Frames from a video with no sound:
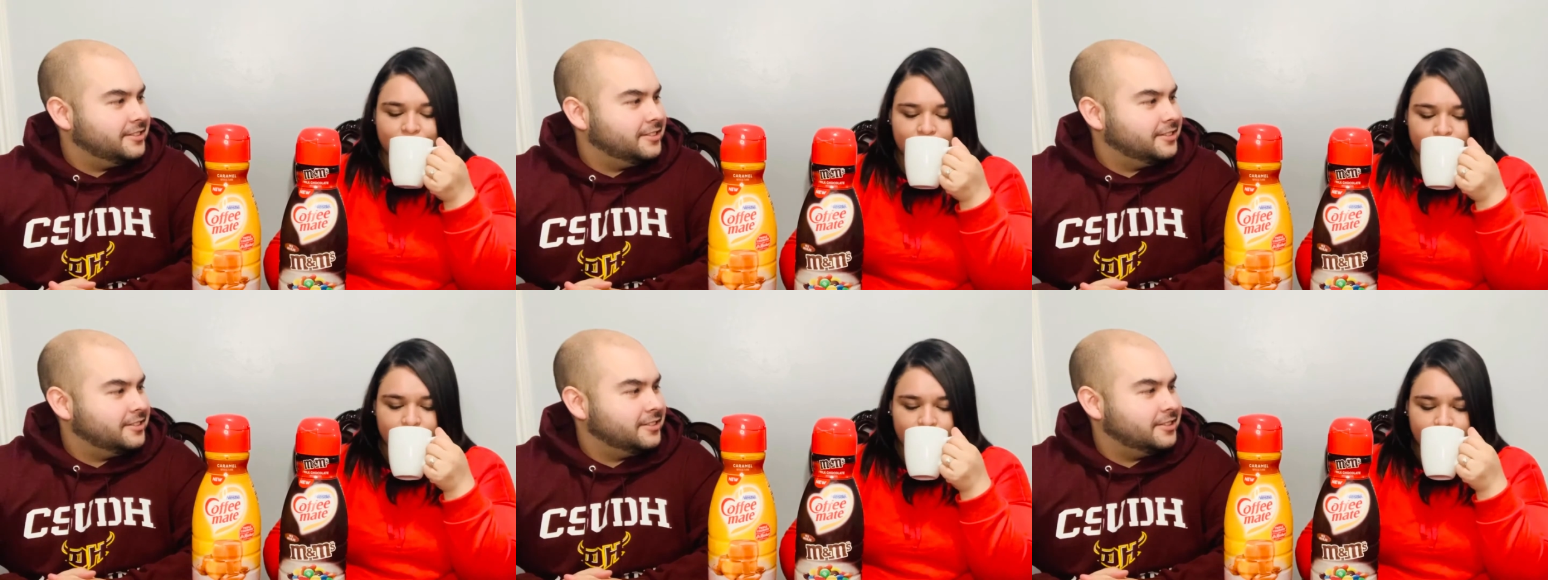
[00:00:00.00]

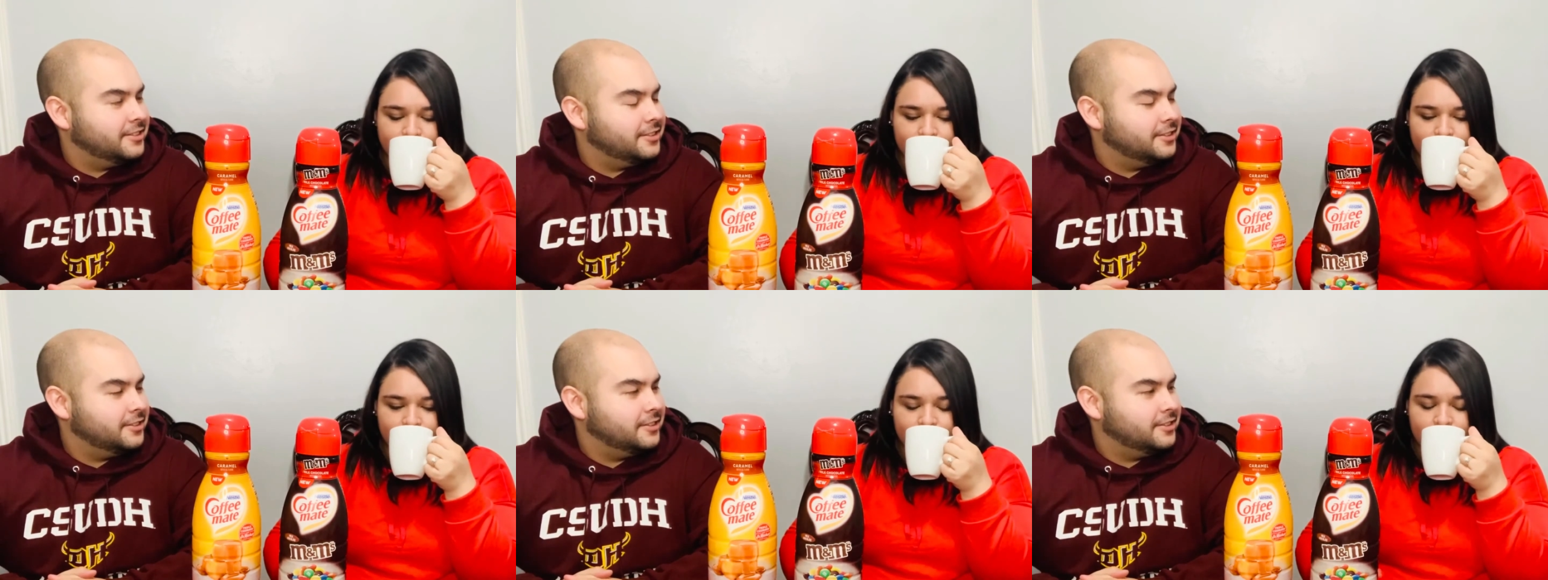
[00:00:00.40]

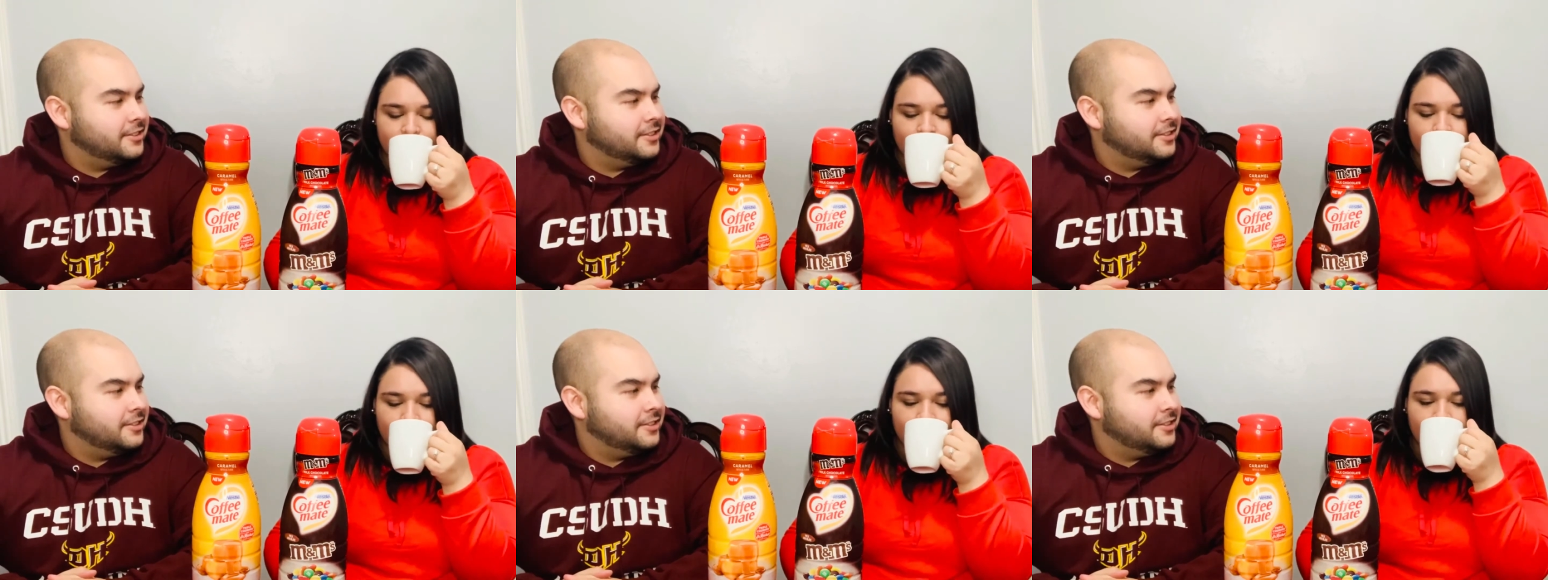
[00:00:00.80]

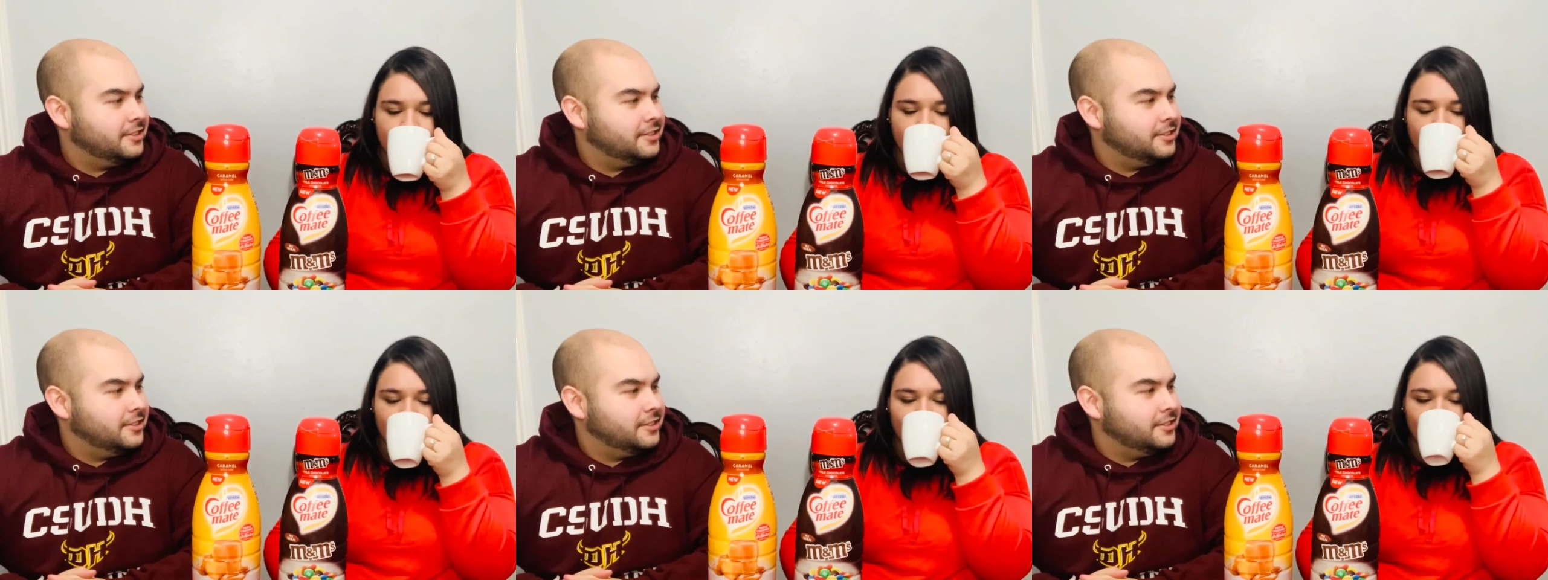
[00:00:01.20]

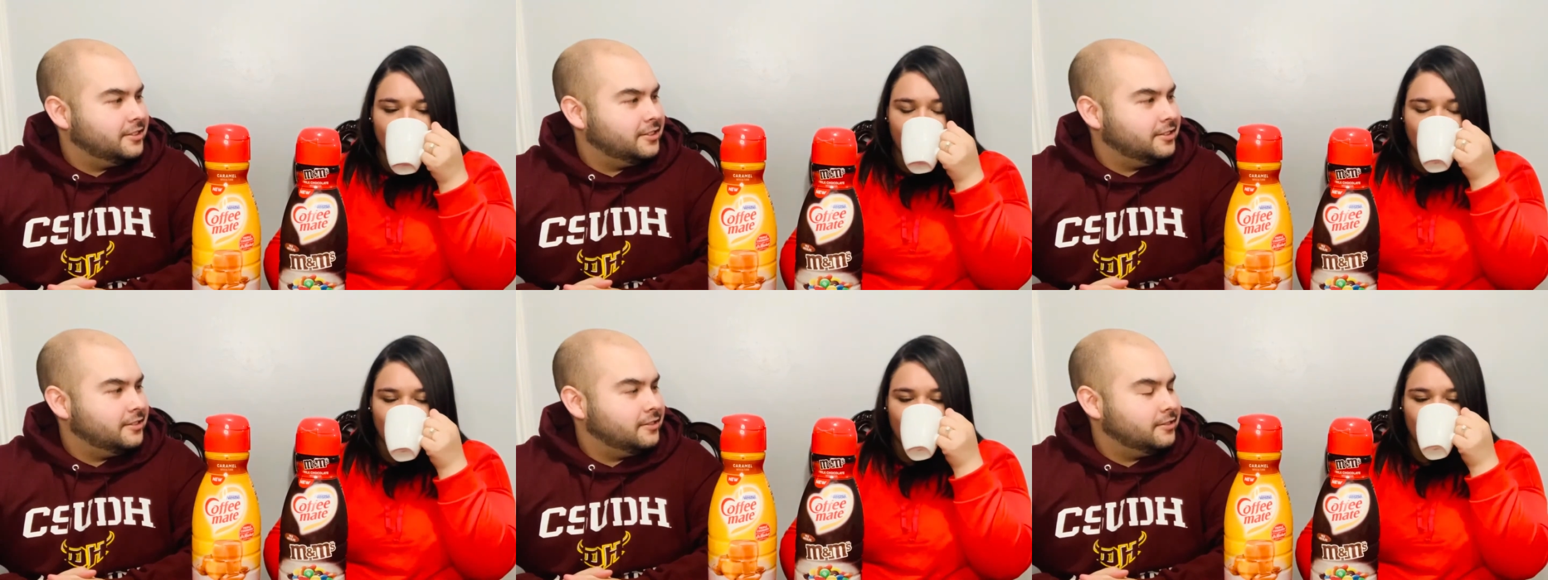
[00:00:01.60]

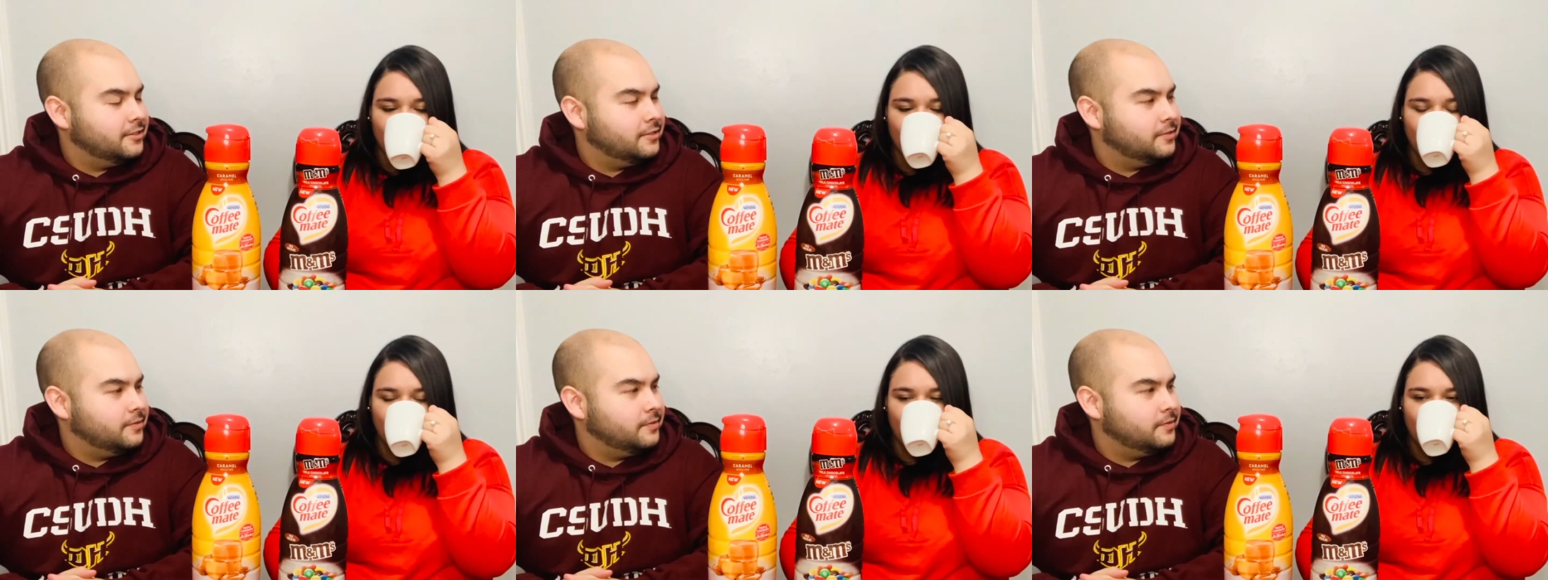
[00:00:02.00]

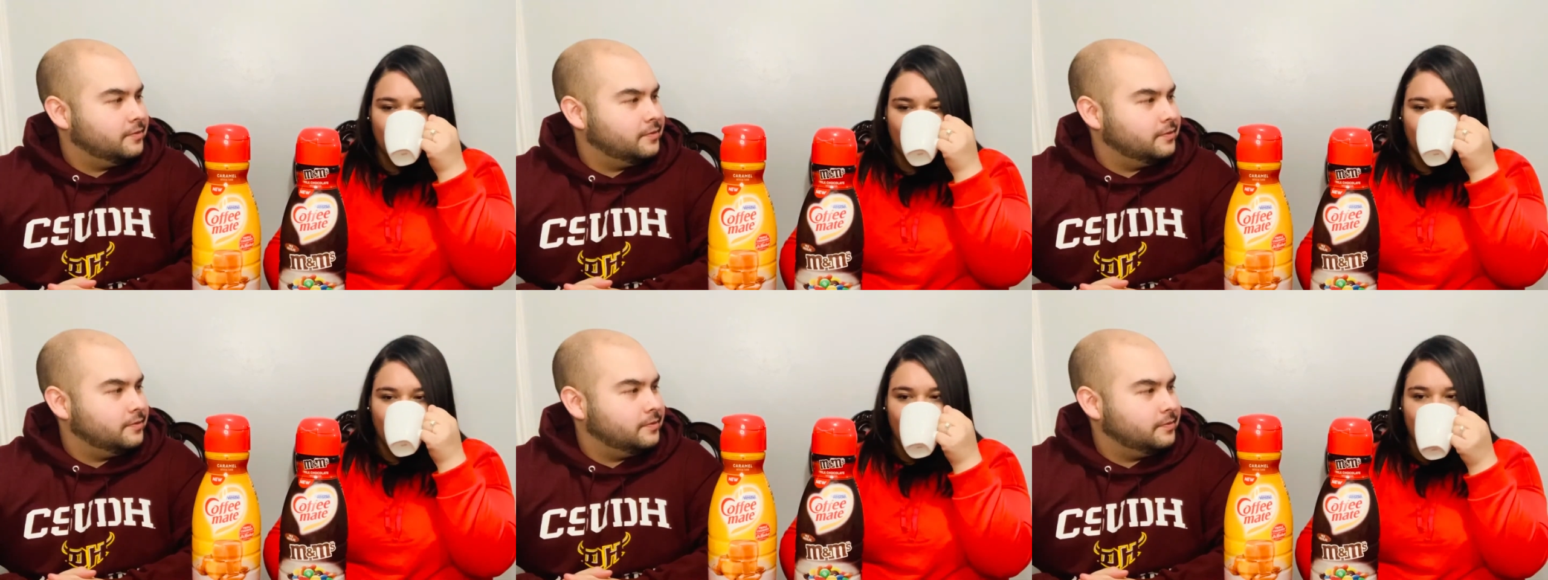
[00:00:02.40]

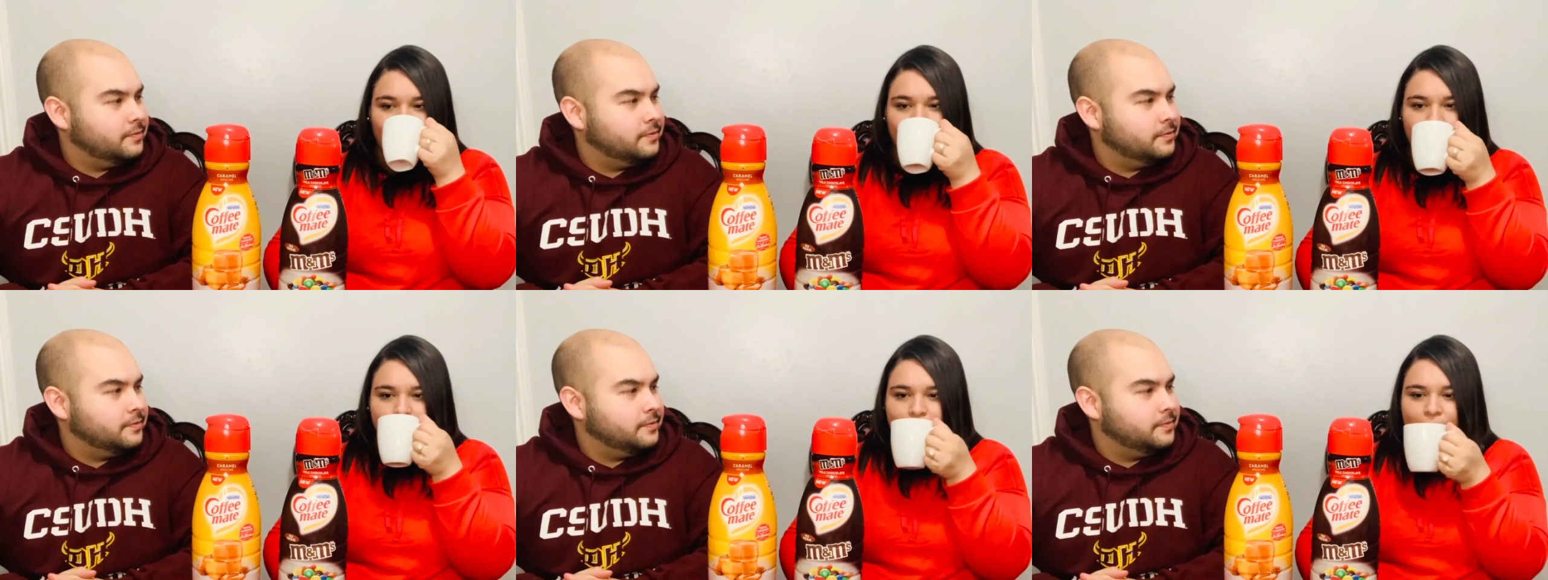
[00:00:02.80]

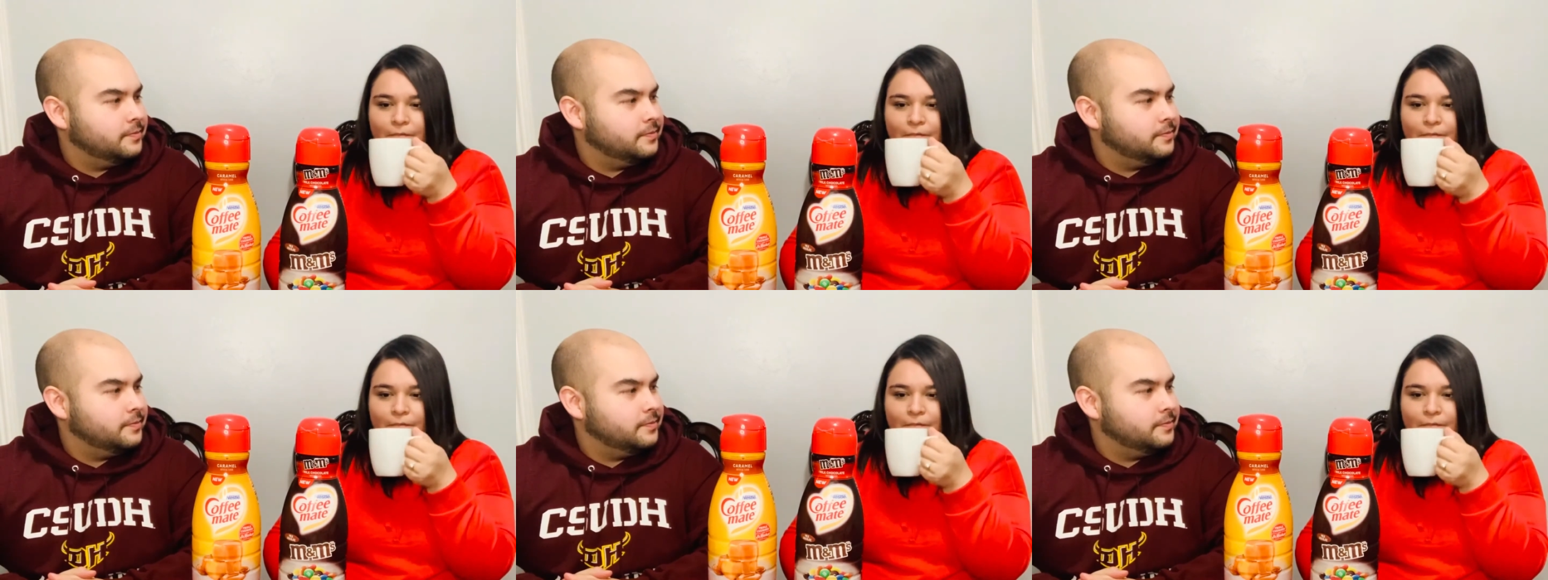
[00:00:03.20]
Nothing is said.